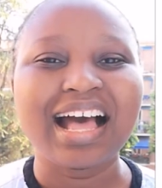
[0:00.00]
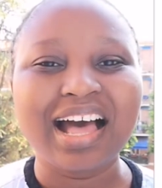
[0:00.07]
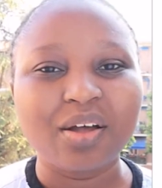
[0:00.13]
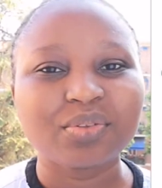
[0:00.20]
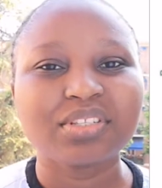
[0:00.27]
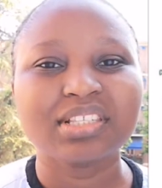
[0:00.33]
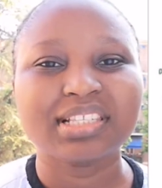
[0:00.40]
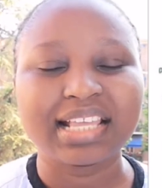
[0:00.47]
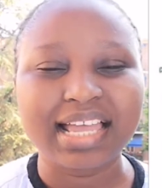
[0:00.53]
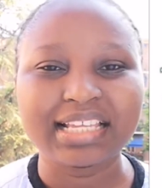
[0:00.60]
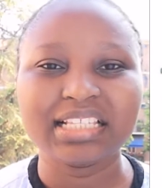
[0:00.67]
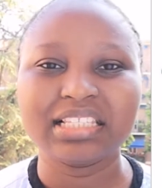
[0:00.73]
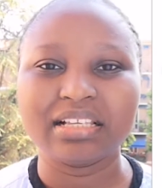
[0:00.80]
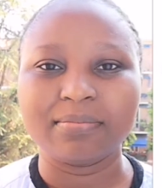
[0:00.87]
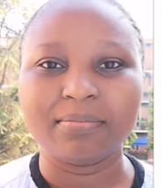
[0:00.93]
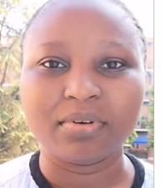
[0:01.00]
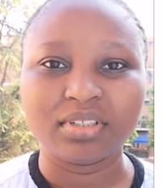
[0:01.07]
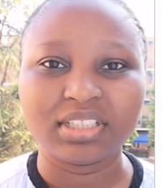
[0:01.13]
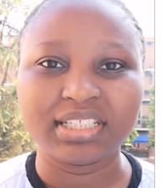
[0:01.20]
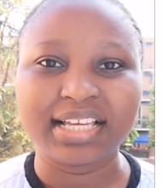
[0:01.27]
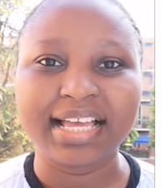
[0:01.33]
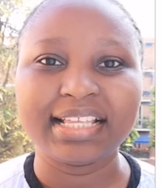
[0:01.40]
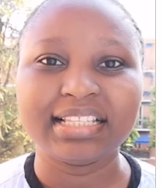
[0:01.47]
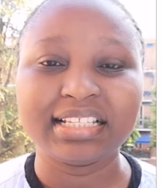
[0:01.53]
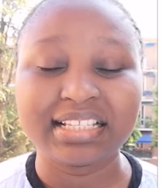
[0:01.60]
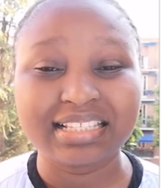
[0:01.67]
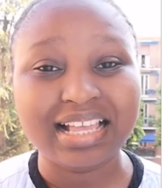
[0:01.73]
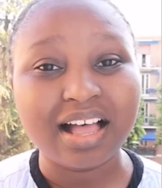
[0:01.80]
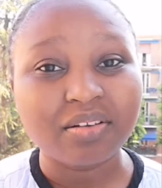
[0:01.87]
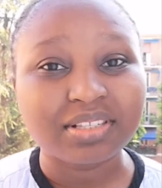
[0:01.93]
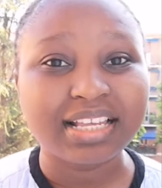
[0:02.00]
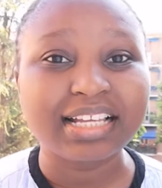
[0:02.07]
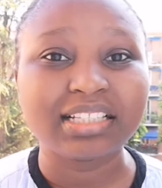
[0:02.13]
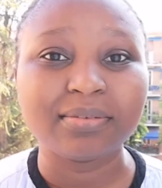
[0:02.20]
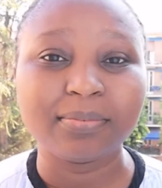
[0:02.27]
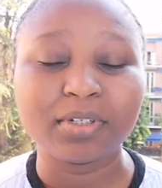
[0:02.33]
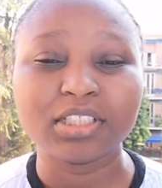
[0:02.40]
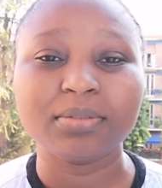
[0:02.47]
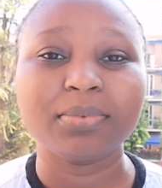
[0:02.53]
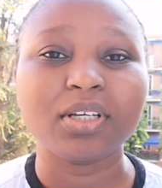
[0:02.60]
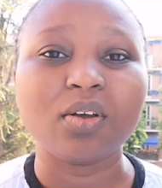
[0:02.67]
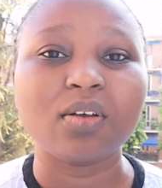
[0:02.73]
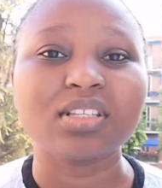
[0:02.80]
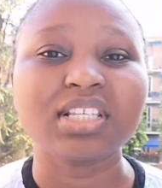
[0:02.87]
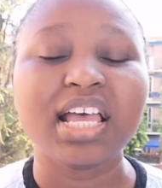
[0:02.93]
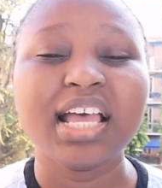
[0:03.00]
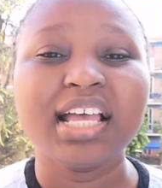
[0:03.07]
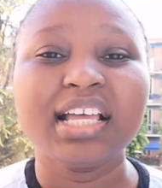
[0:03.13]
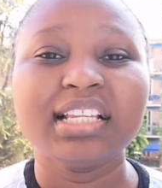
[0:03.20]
outside the body, and it is outside the body because